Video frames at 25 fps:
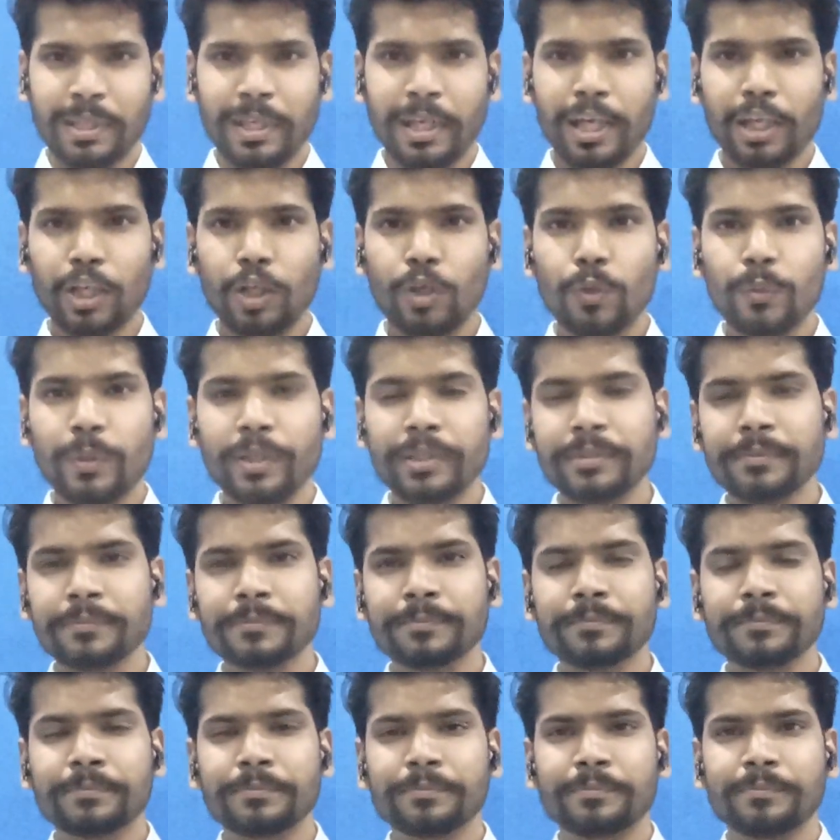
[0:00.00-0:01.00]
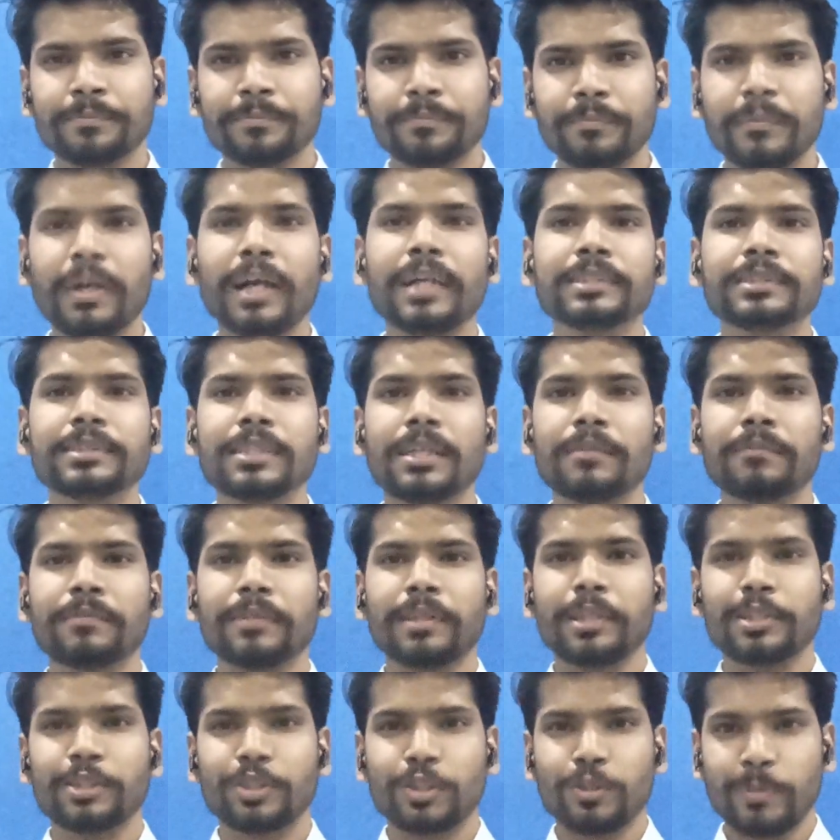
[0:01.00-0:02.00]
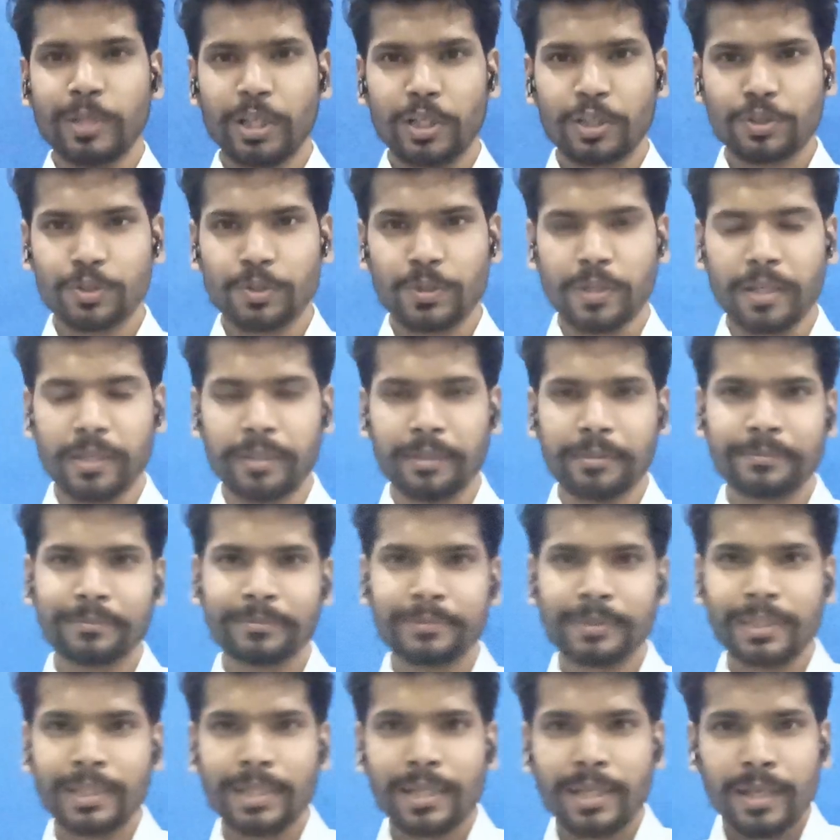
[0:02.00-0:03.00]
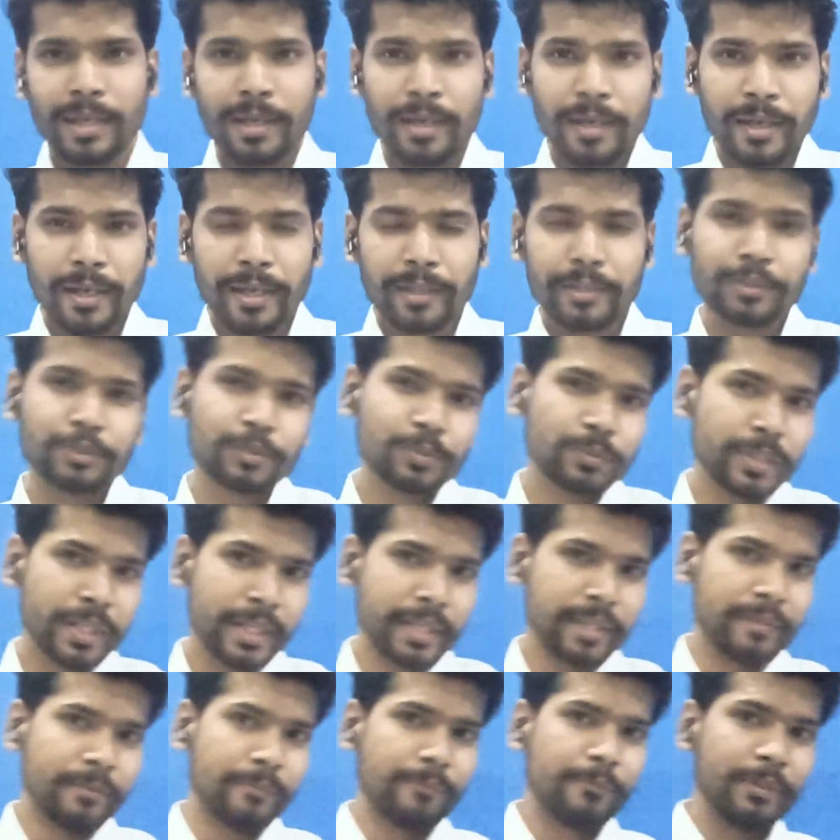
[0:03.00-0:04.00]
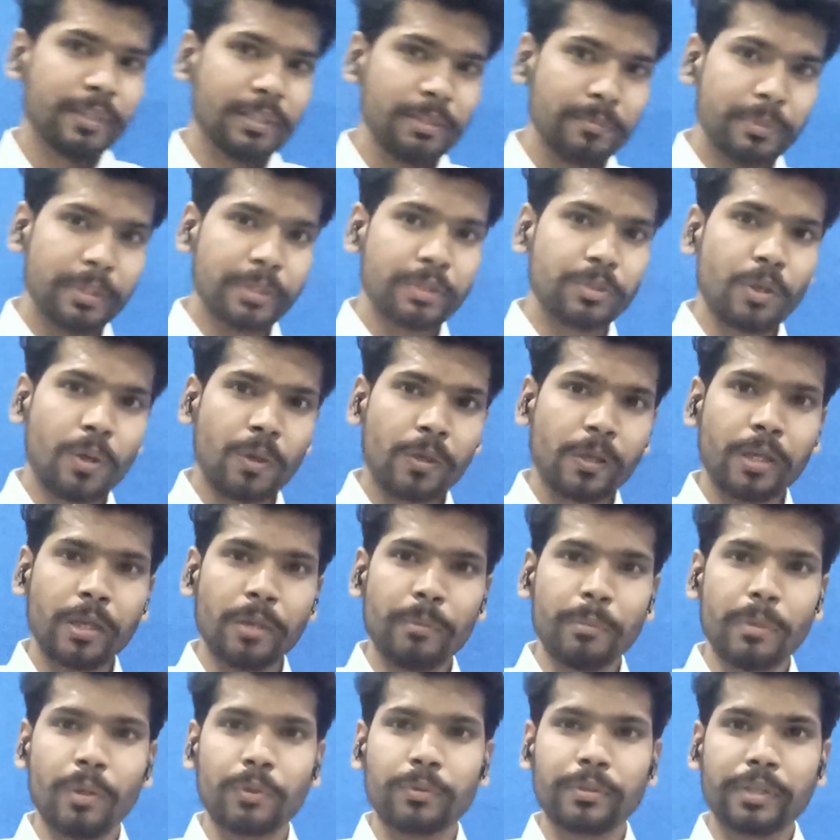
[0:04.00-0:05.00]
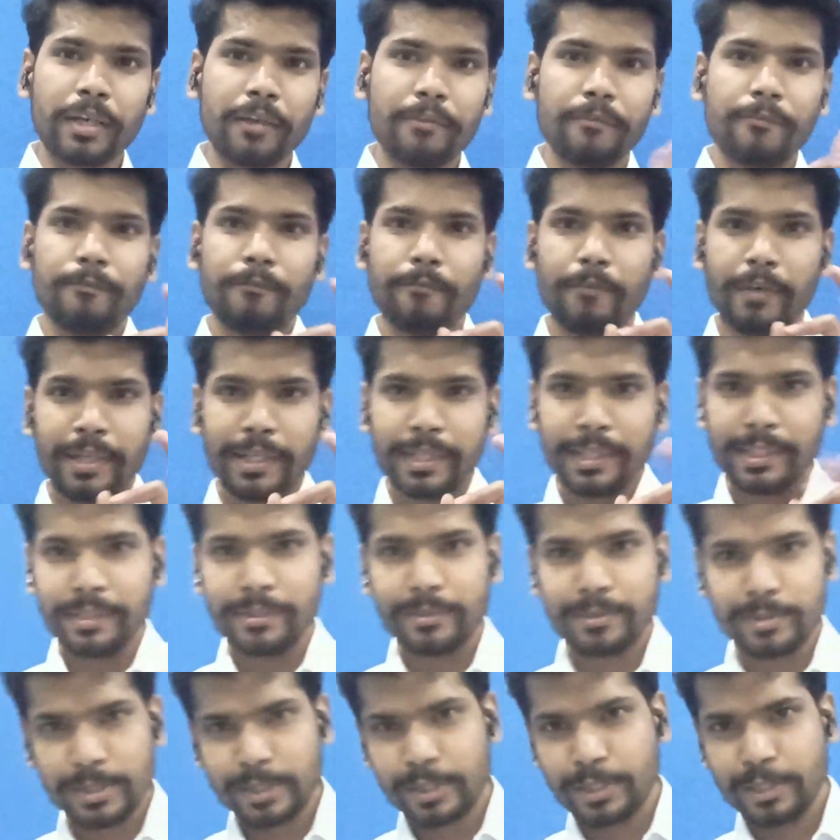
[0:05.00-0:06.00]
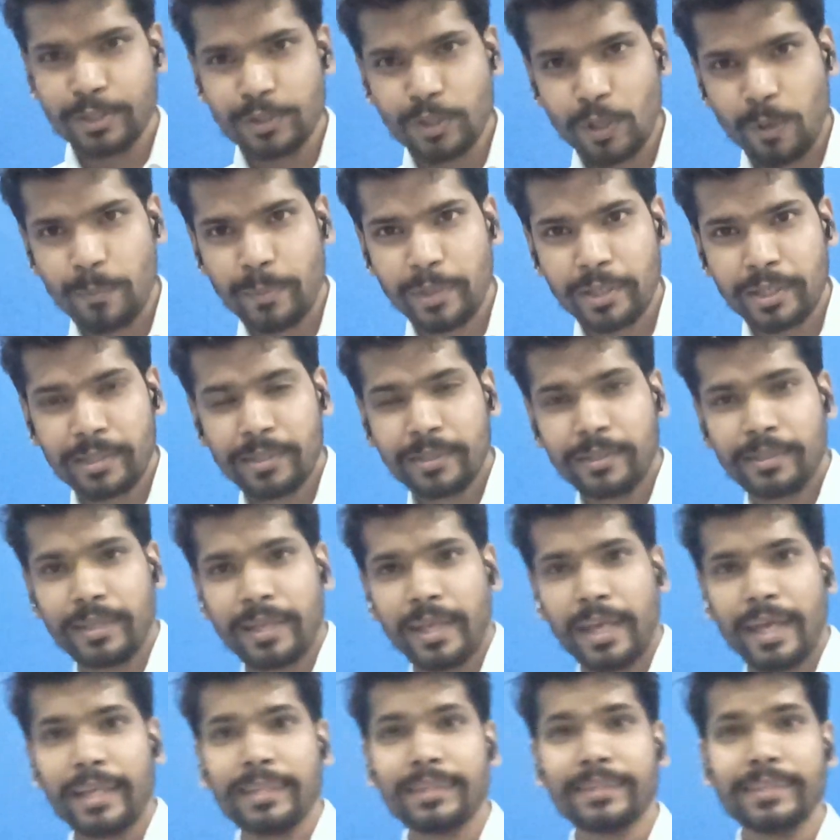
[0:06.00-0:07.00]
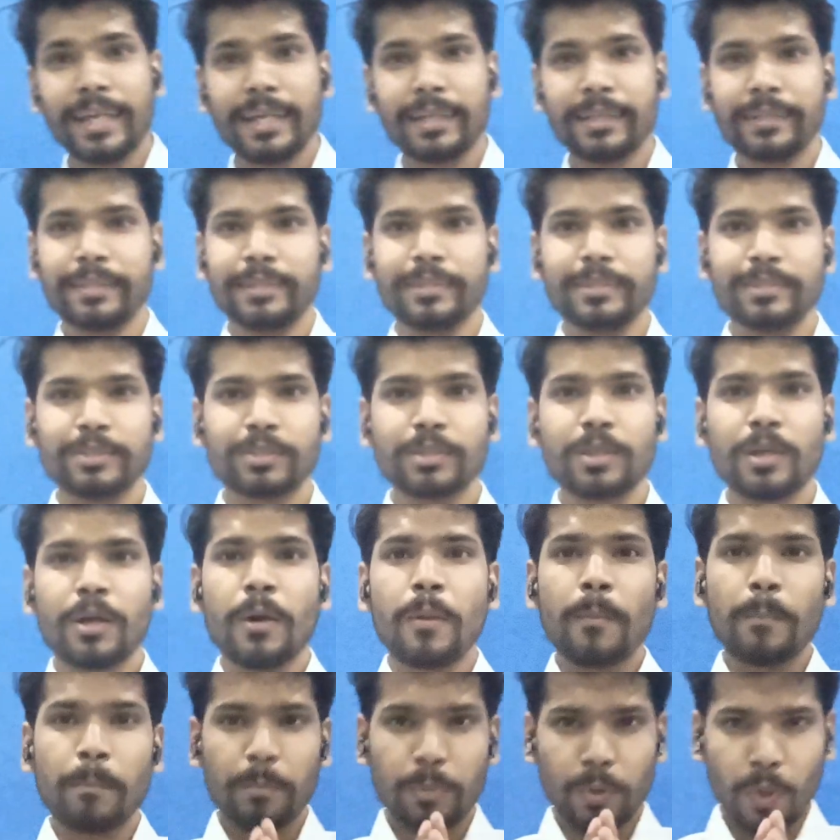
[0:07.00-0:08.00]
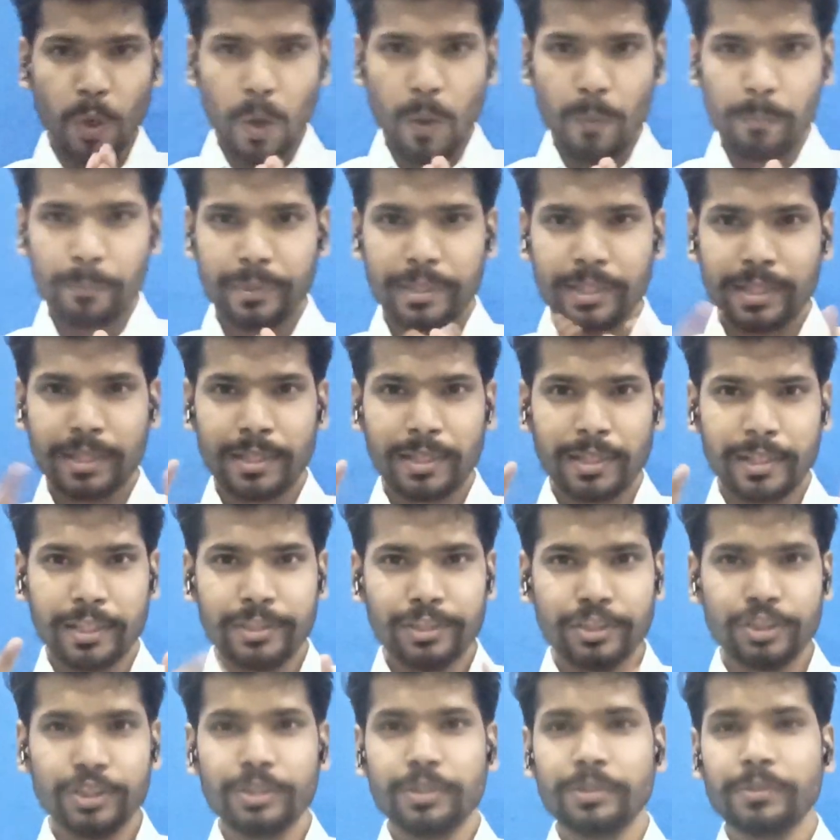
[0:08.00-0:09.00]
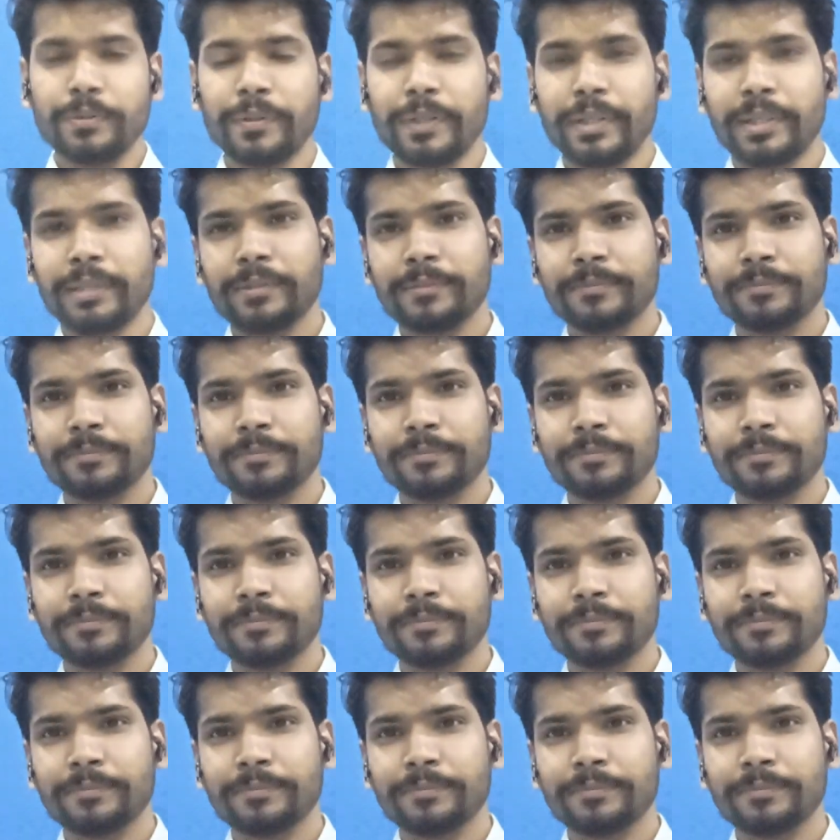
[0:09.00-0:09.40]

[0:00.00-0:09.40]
Hello everyone, myself Lalit Kumar Chauhan, and today we'll be talking about a very interesting topic, and that is prompt engineering.